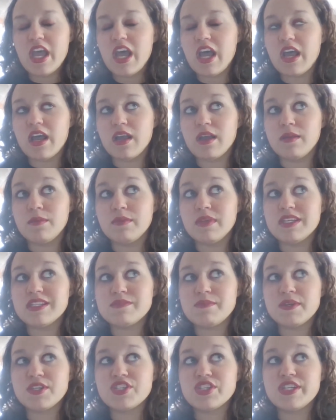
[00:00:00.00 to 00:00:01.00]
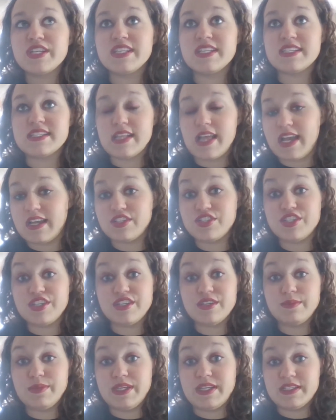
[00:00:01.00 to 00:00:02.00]
especially in this last
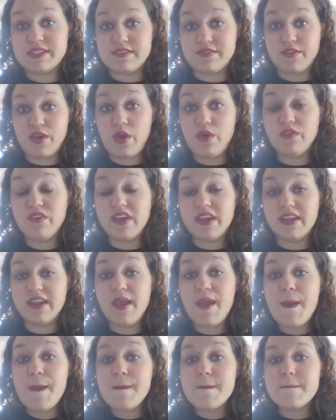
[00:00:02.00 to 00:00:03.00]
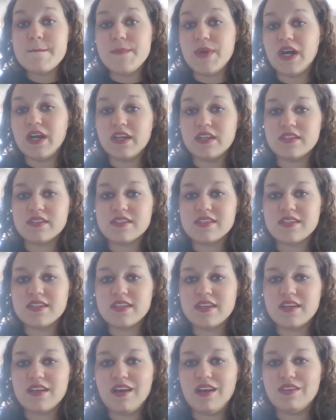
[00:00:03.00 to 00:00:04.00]
year because of COVID, but
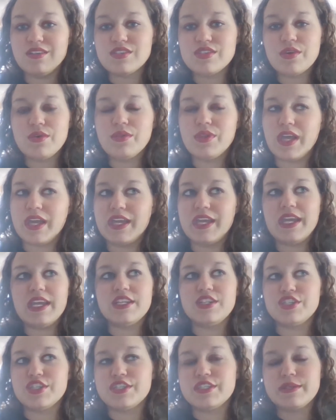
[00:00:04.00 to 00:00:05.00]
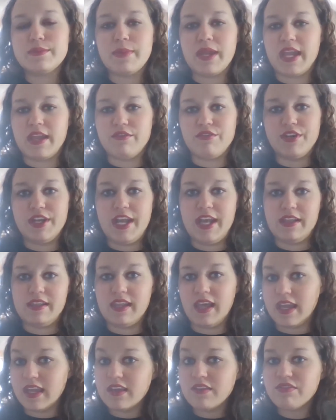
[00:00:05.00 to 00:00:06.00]
also like just in my everyday
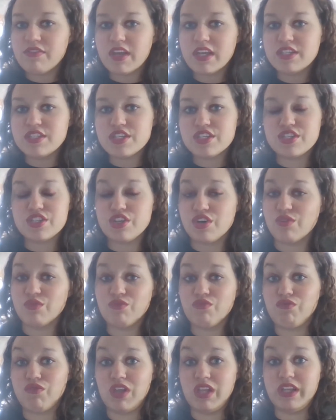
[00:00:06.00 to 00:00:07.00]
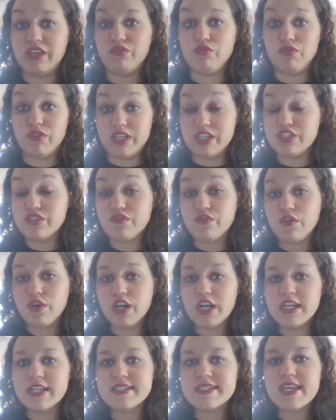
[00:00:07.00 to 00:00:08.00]
life, I just don't really reach for
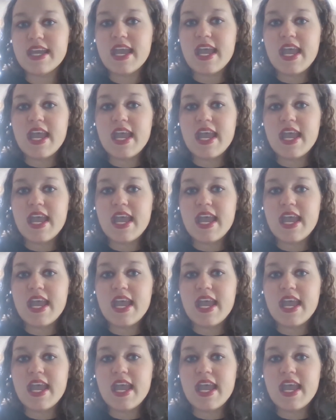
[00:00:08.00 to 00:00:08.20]
it.